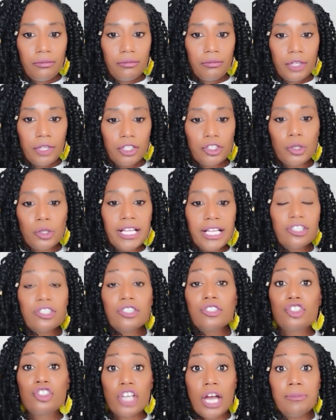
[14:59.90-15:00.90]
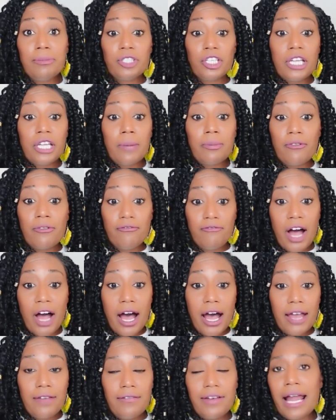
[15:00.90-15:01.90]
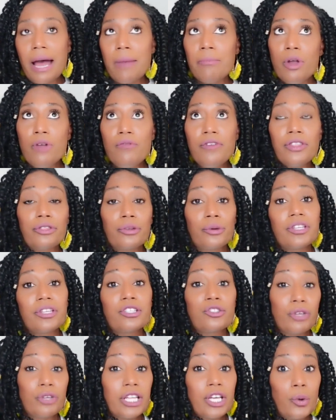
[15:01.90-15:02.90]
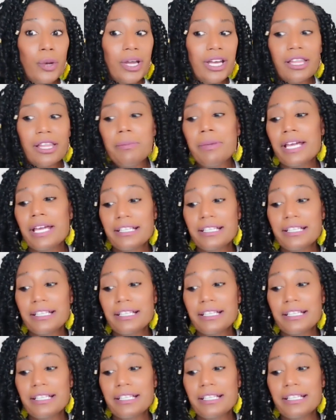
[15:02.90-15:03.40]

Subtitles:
So let's jump to number 5. And I'm moving through this really quickly because